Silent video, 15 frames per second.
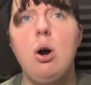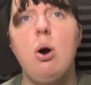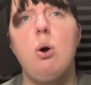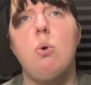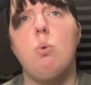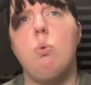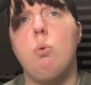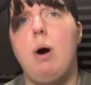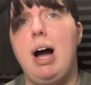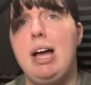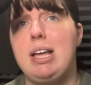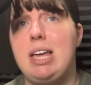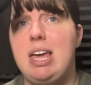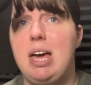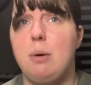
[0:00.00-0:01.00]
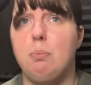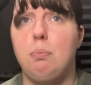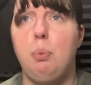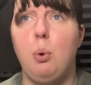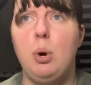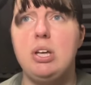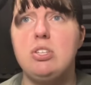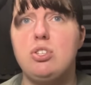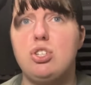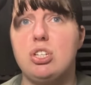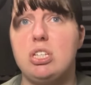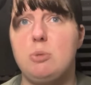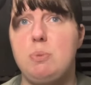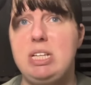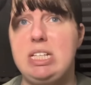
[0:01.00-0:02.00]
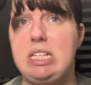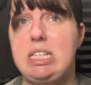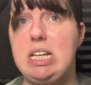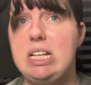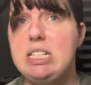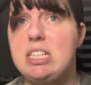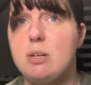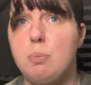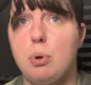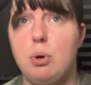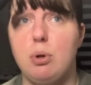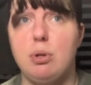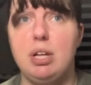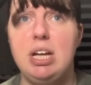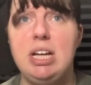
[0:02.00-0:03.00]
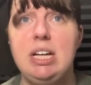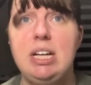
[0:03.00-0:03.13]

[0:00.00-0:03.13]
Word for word: Oh, why can't boys just be sensible?